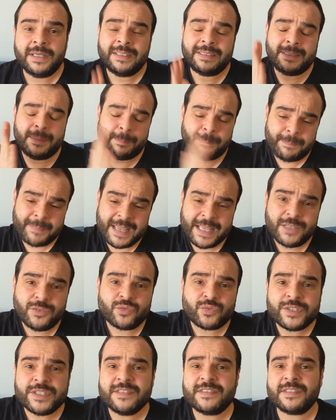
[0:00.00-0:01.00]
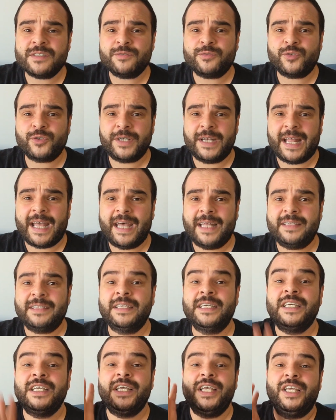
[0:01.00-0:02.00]
The main reason for that
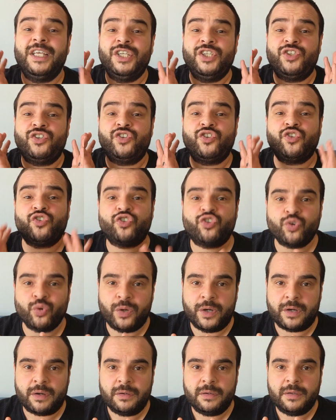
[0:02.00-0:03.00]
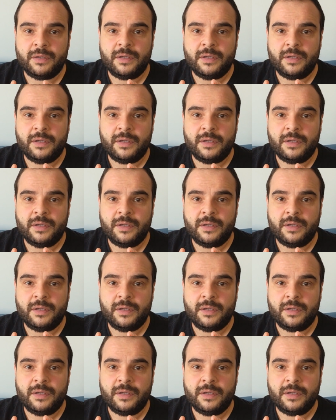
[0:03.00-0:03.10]
is sugar.